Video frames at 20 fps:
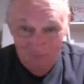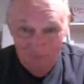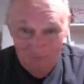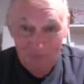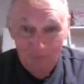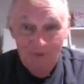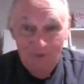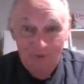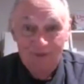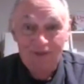
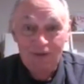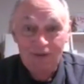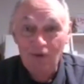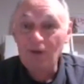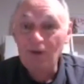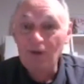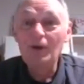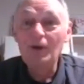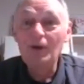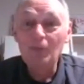making
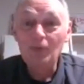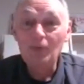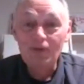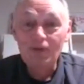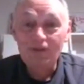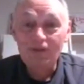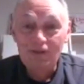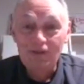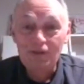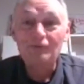Grandma
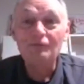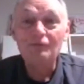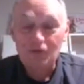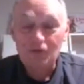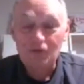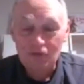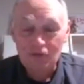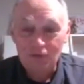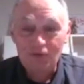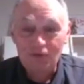Moody the
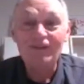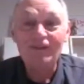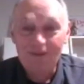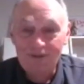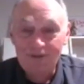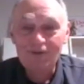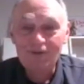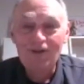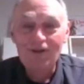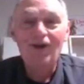official
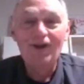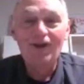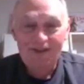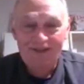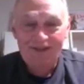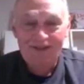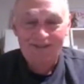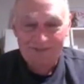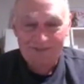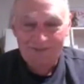legal
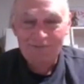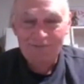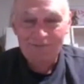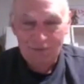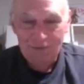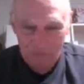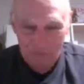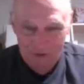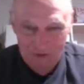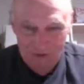guardian of the
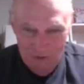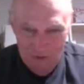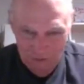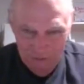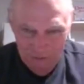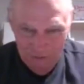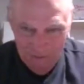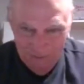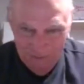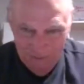three
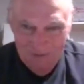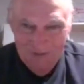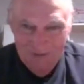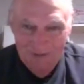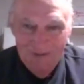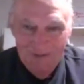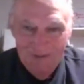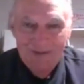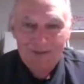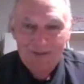children.
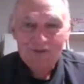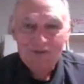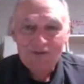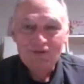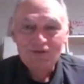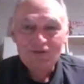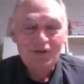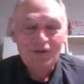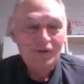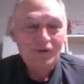
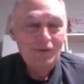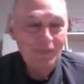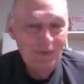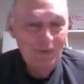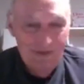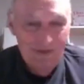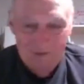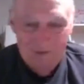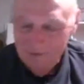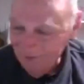So
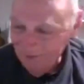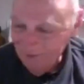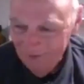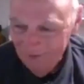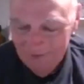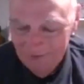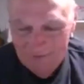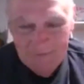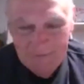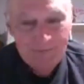when
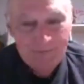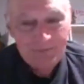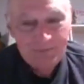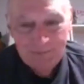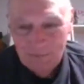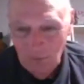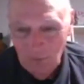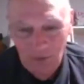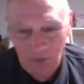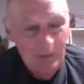
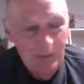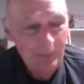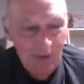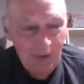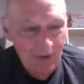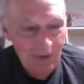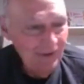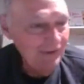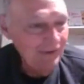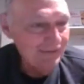
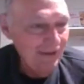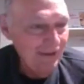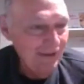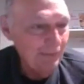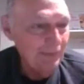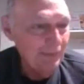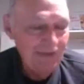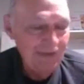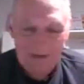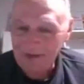Grandpa and
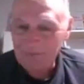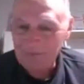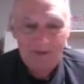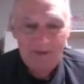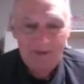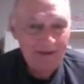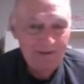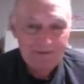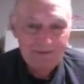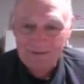company came
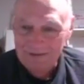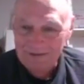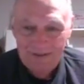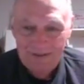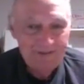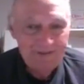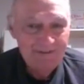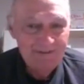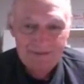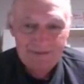down to
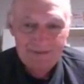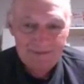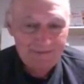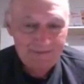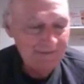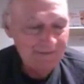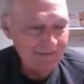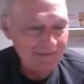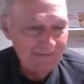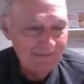get
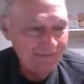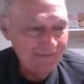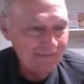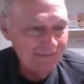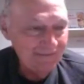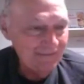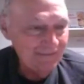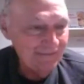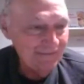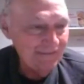the
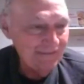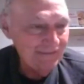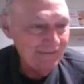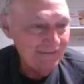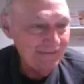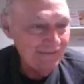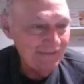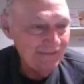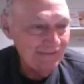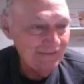
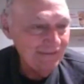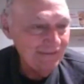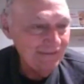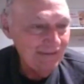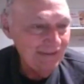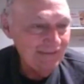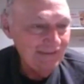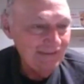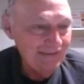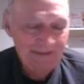
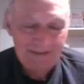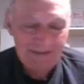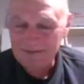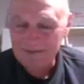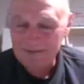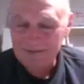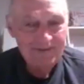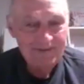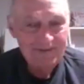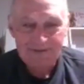
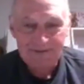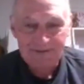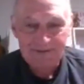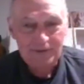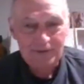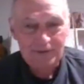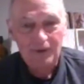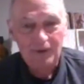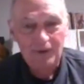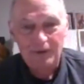kids,
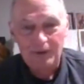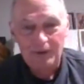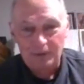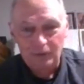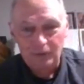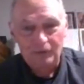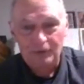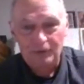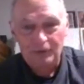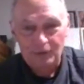Grandma
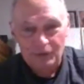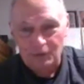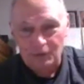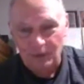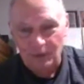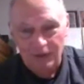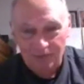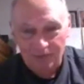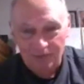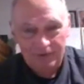Moody was
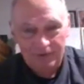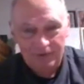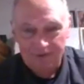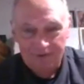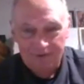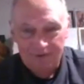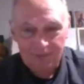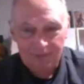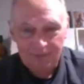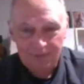waving
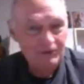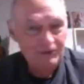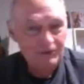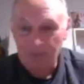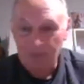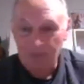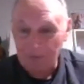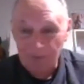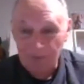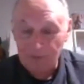the piece of
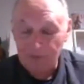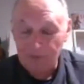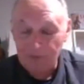paper,